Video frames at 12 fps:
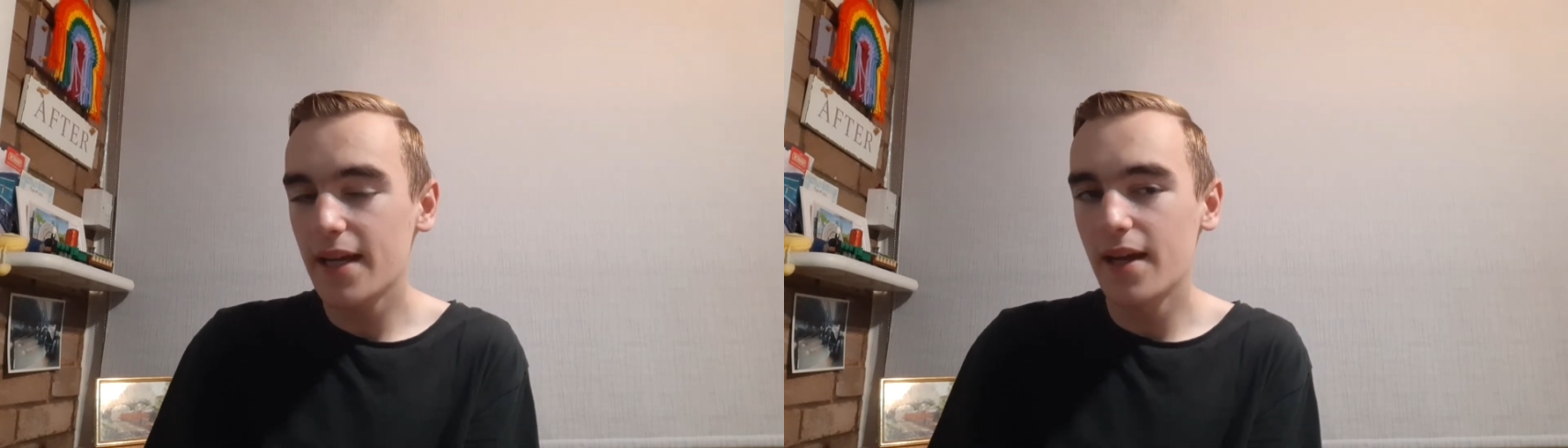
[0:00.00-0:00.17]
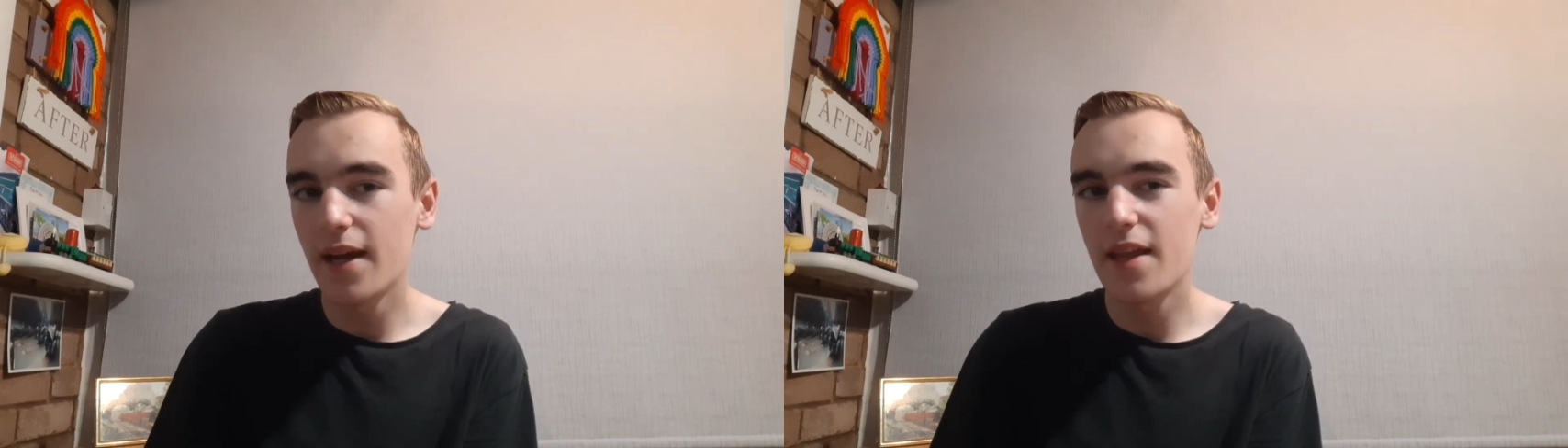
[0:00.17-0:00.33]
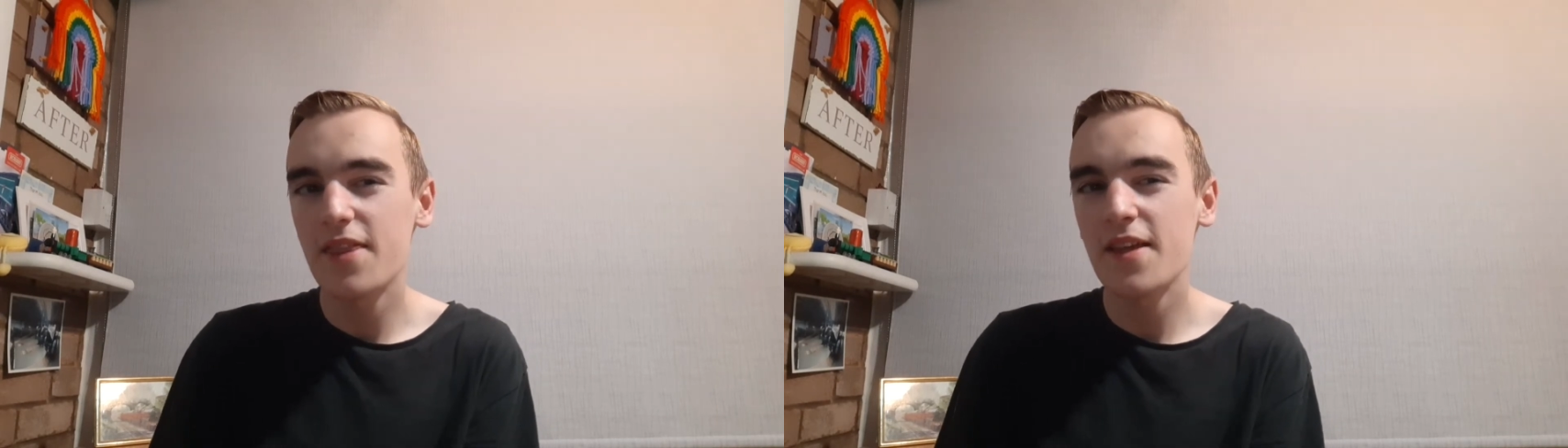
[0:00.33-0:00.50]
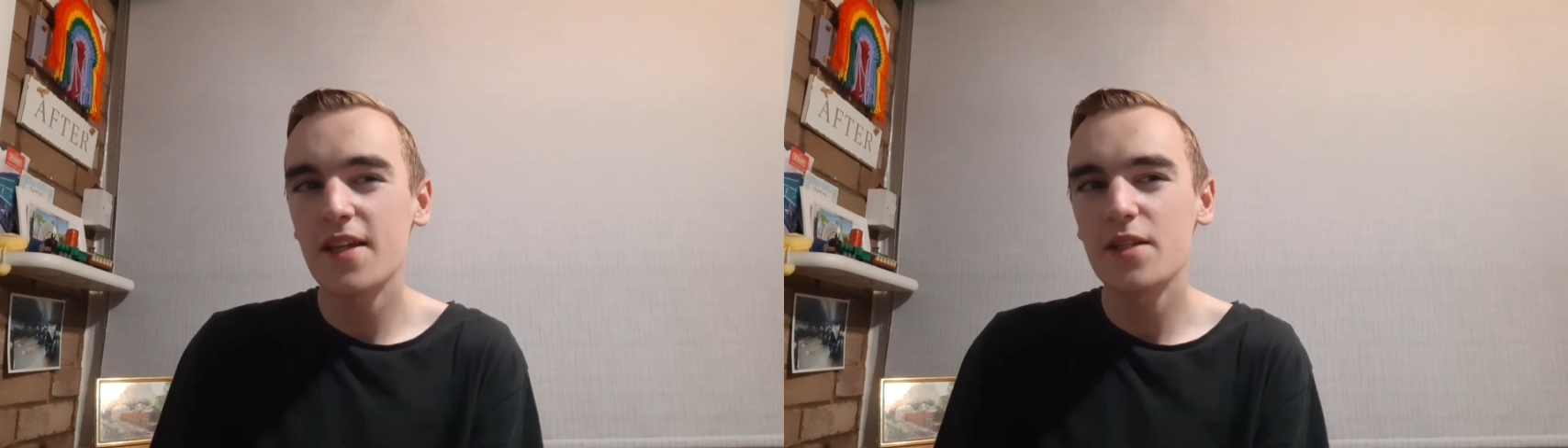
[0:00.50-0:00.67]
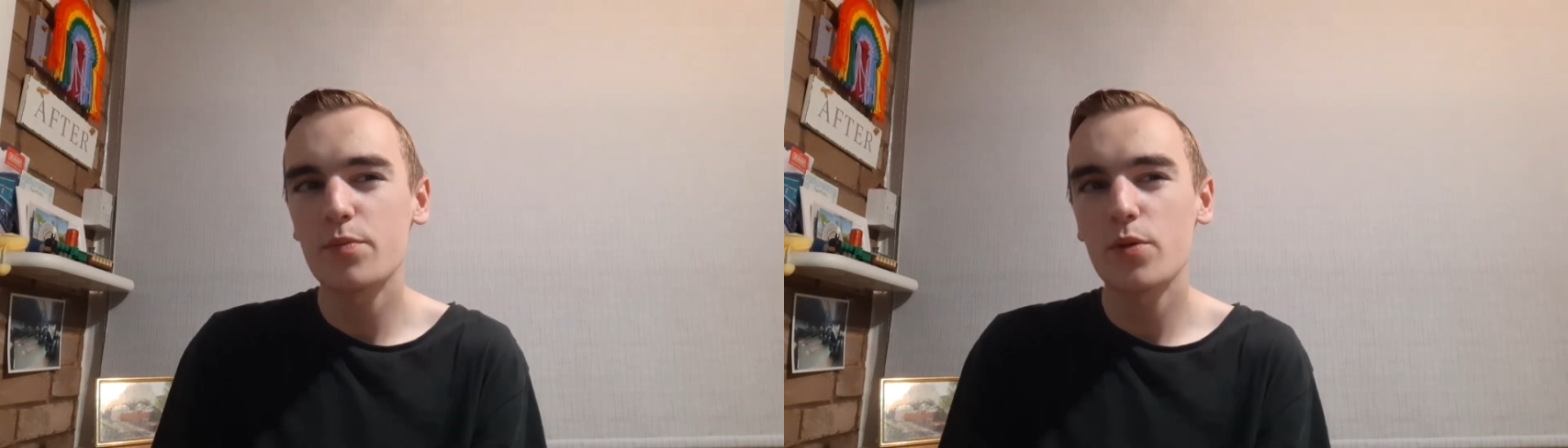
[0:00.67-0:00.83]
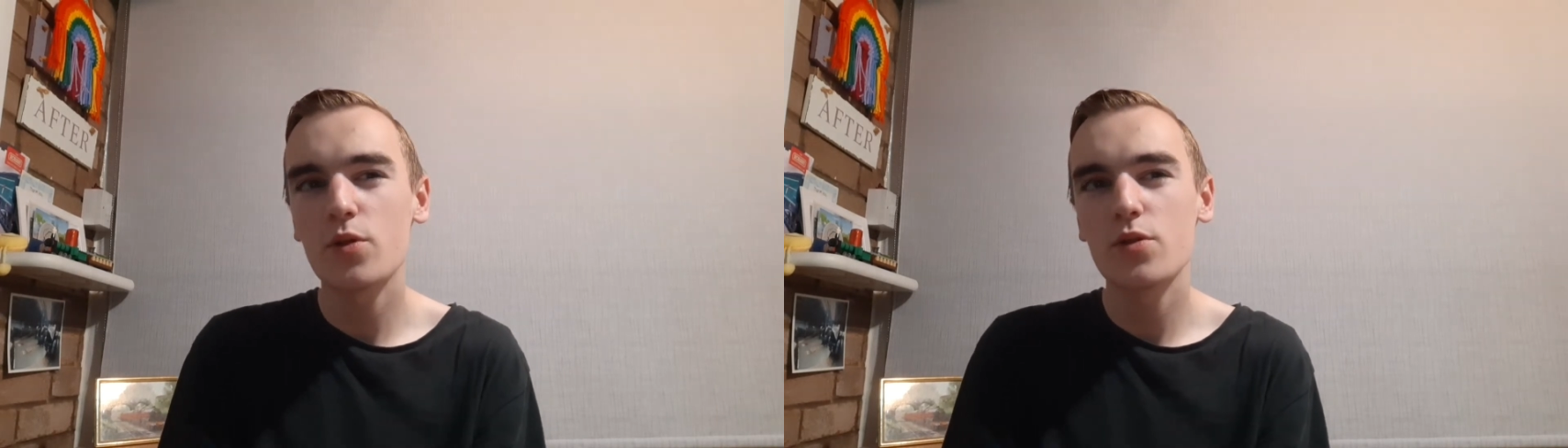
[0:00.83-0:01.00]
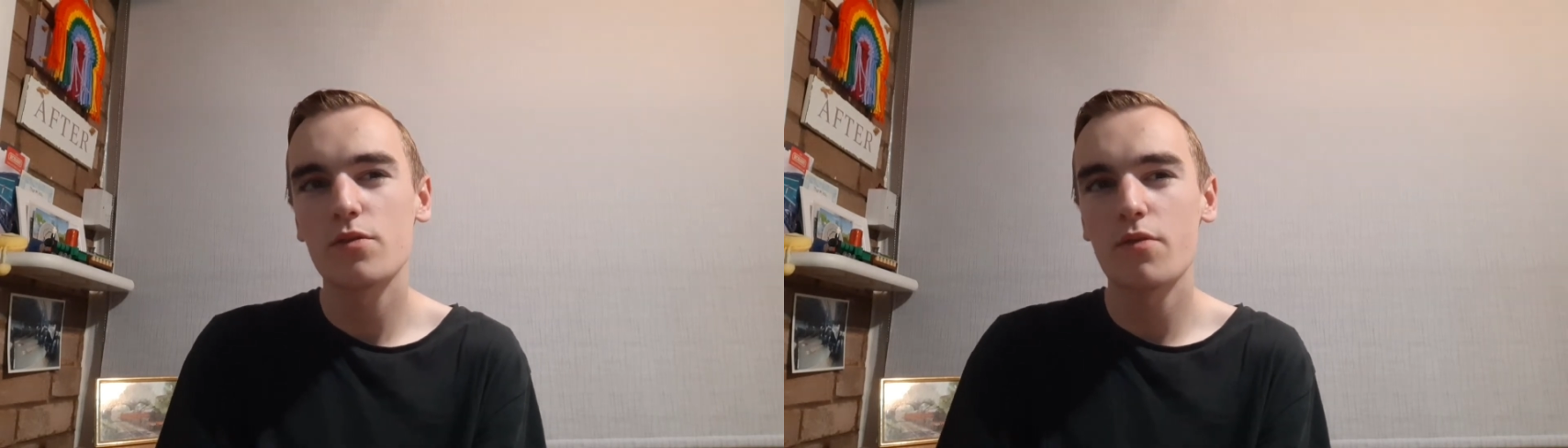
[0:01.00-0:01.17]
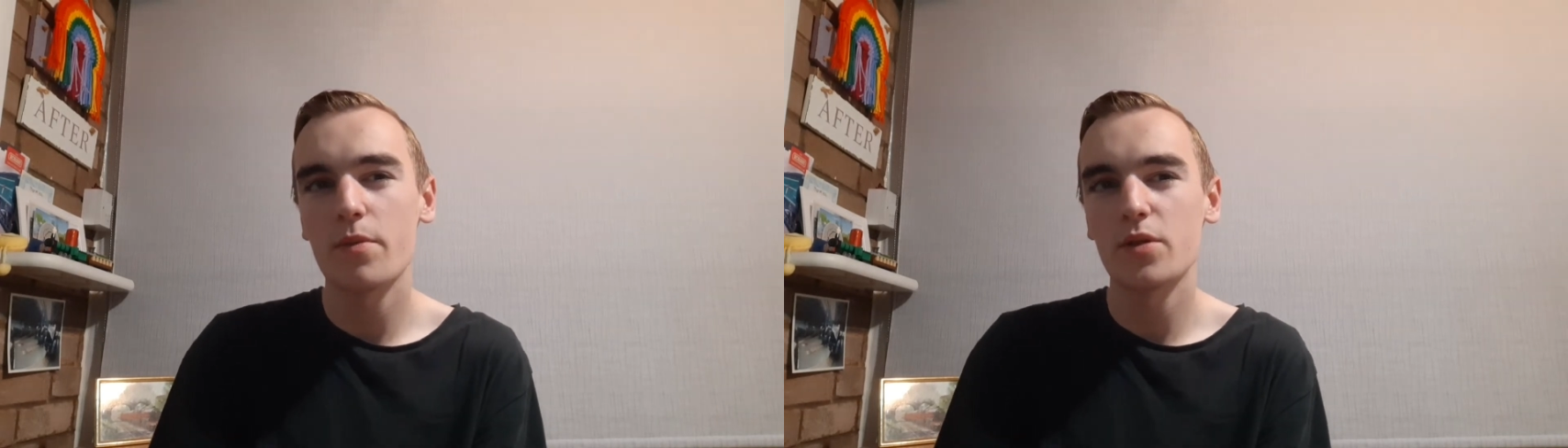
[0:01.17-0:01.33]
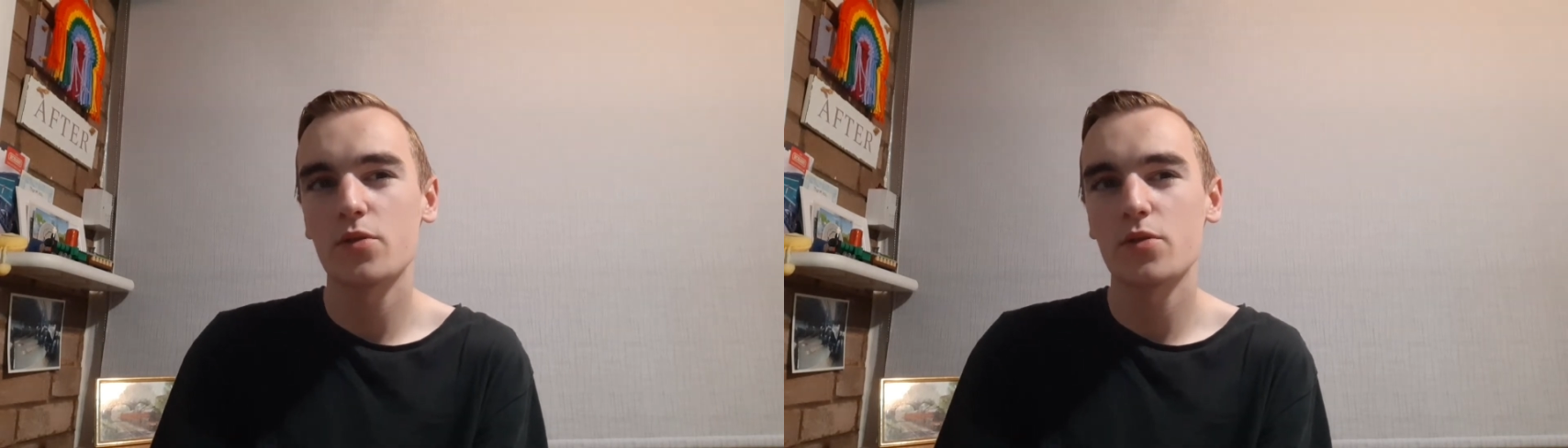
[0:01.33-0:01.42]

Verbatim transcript: Uh, I think that's because the Rimac's